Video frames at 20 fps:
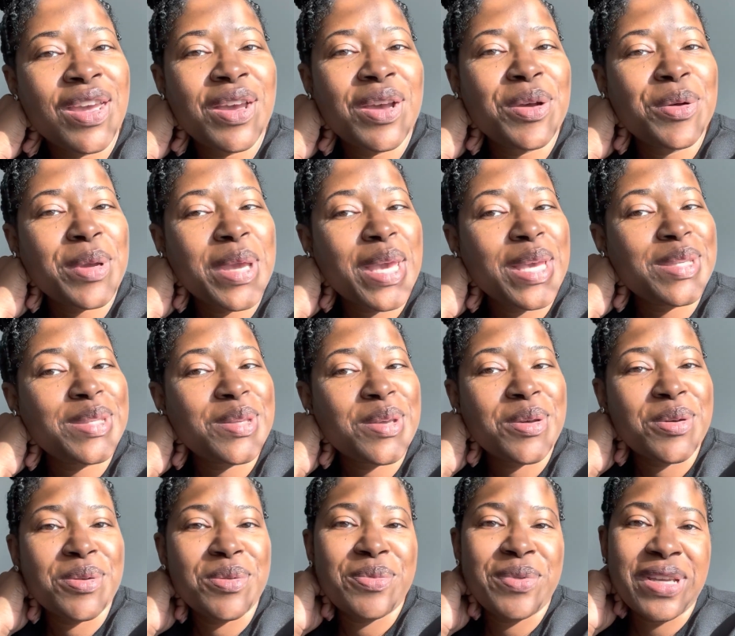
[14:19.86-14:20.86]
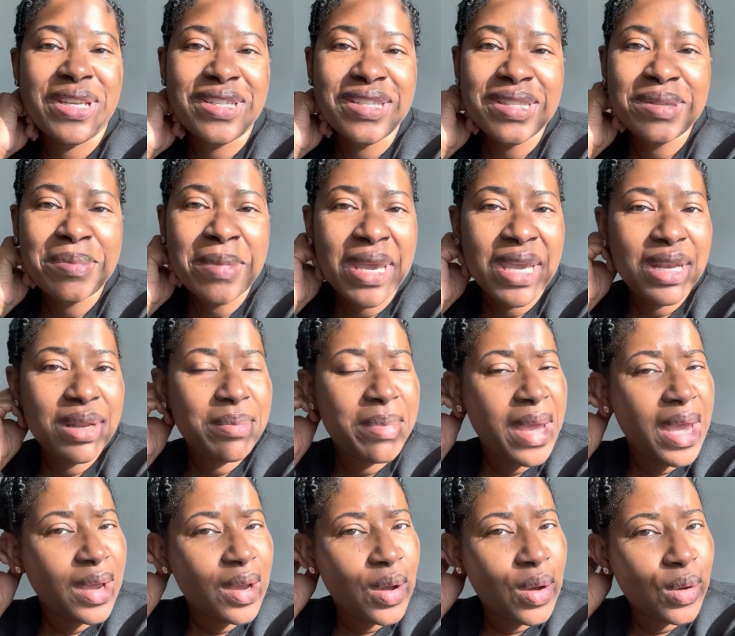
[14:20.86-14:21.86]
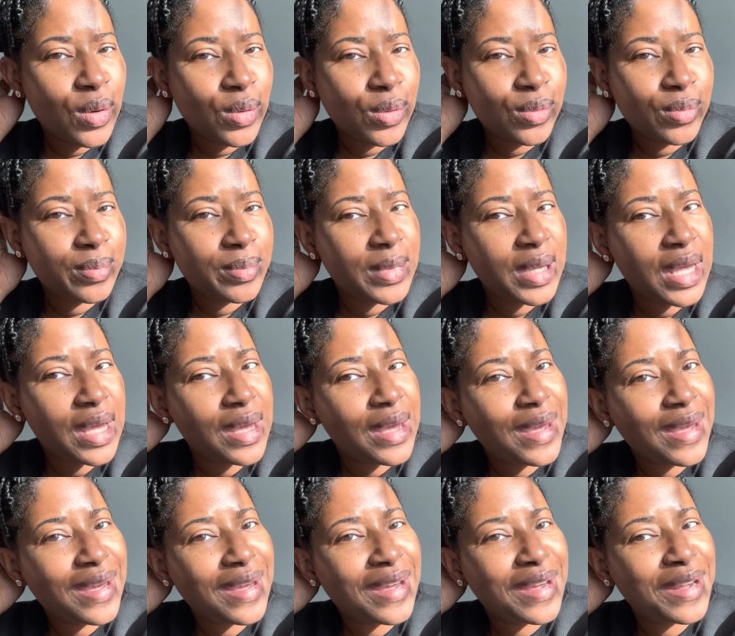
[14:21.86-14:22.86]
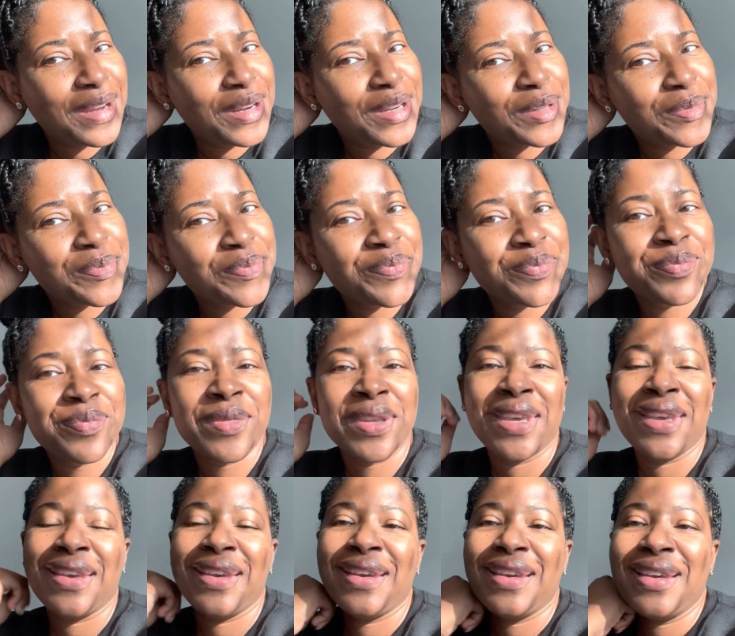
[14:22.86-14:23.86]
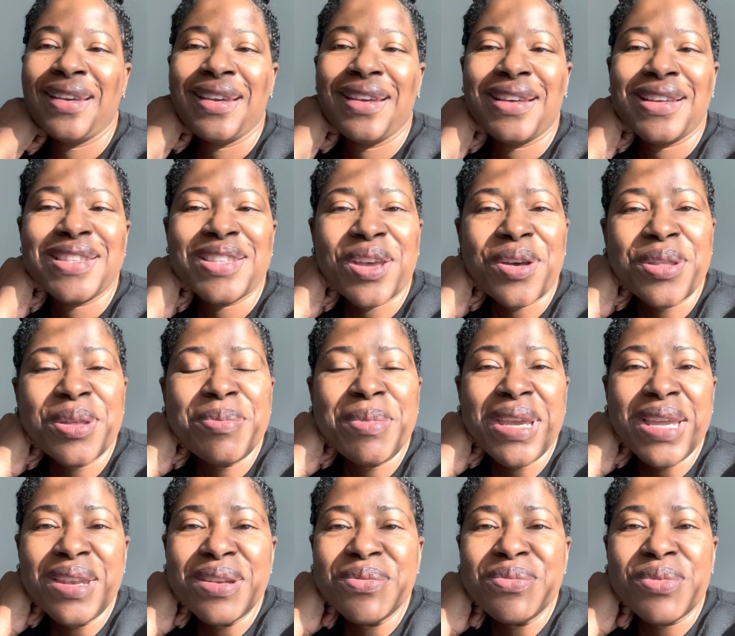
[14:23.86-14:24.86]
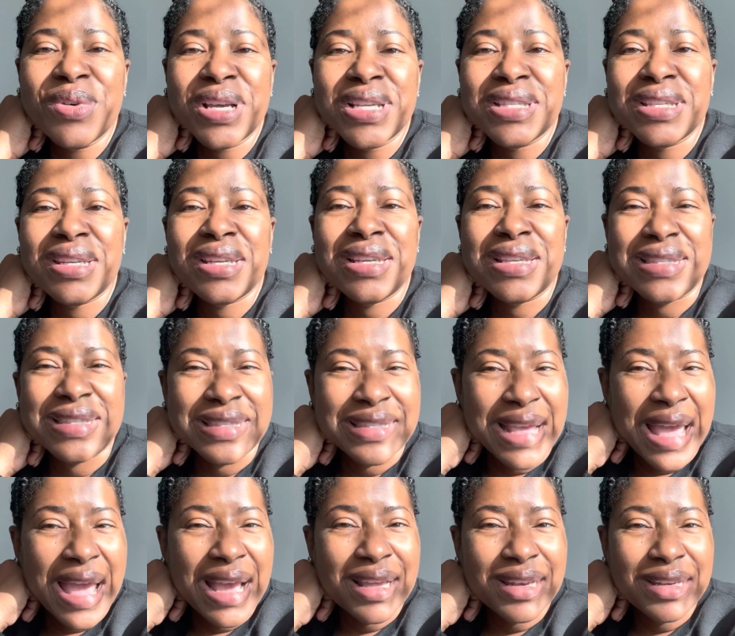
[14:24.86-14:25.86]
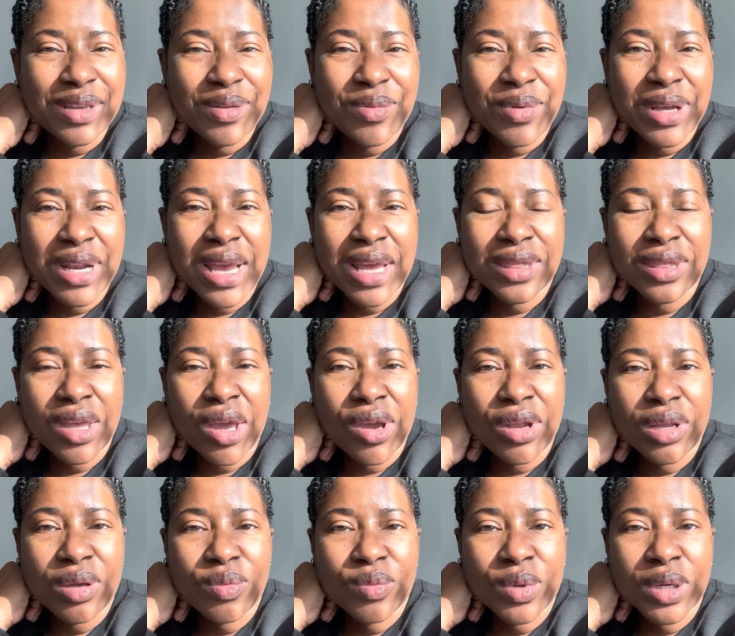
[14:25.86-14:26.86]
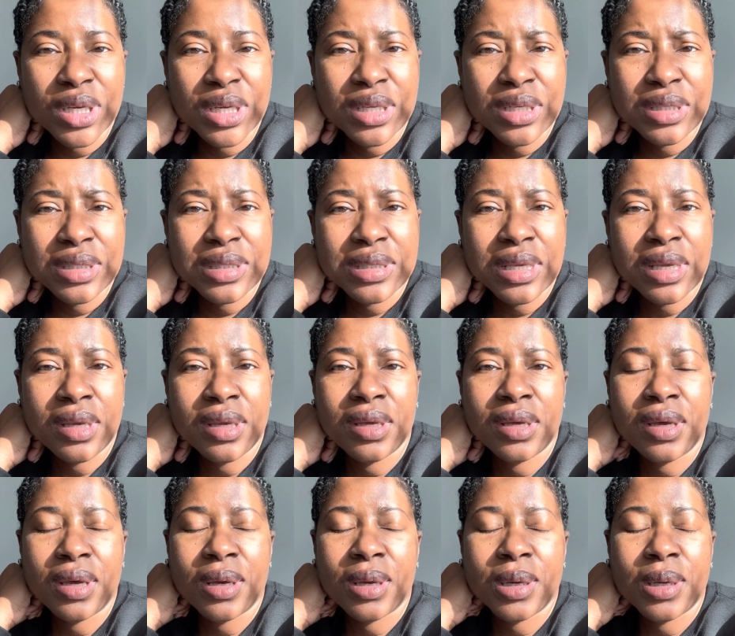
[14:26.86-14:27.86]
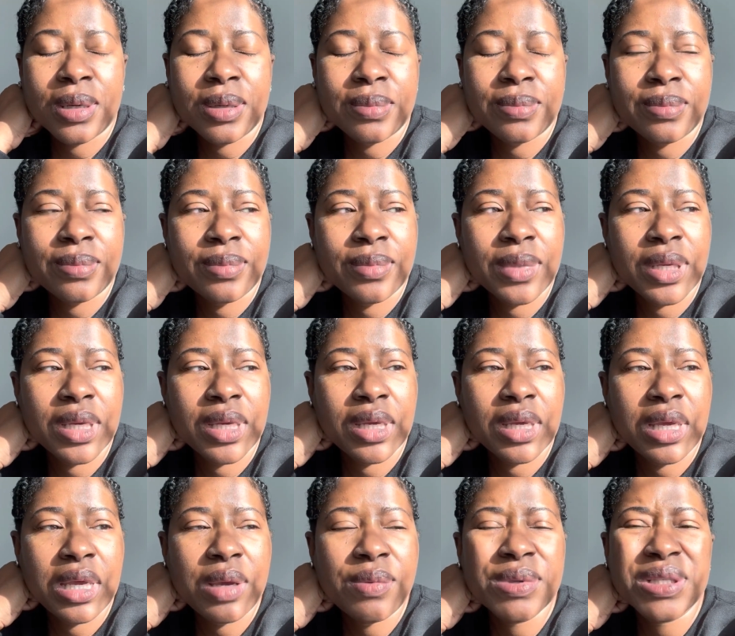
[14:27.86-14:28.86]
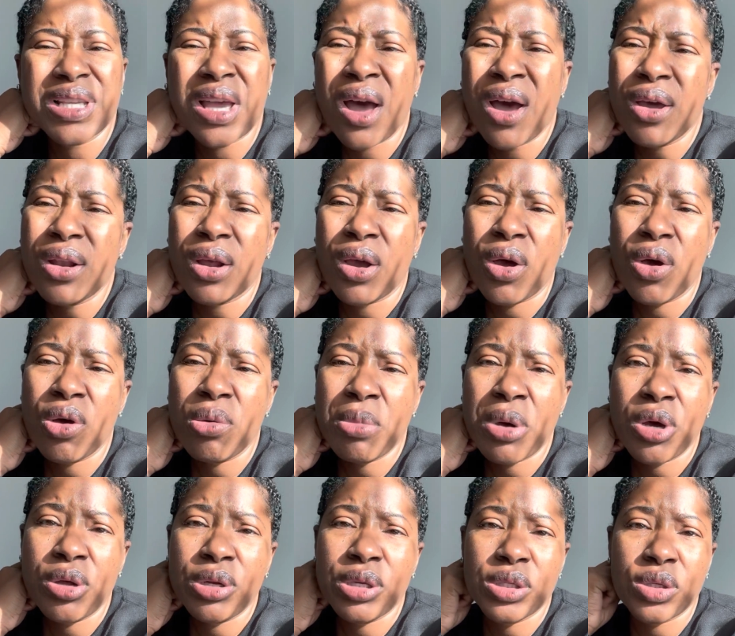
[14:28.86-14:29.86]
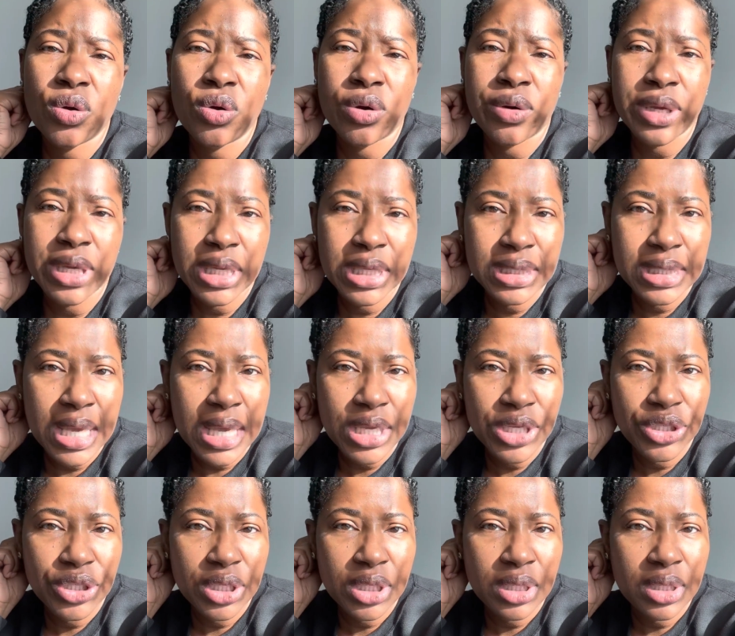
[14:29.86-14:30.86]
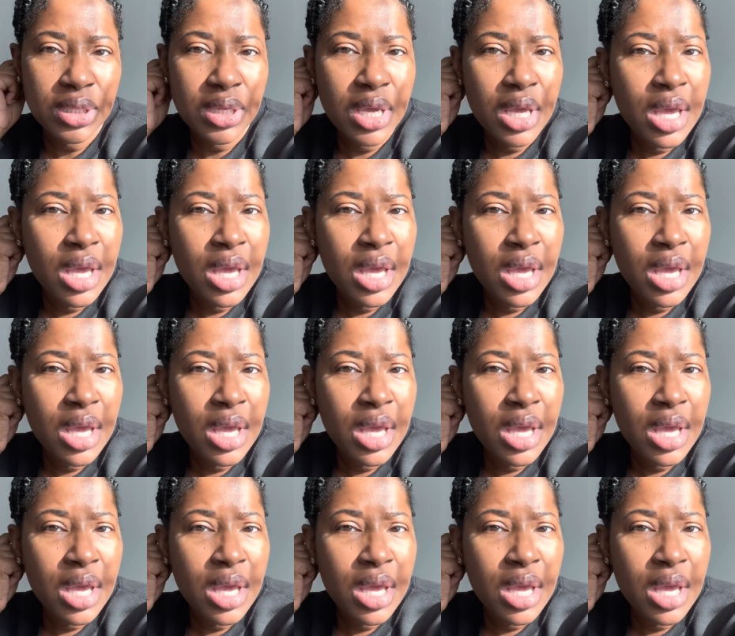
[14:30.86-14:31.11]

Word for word: Okay, so we just made it back home and so the meeting wasn't exactly what I thought it was. Um, it was called a homeowner's orientation,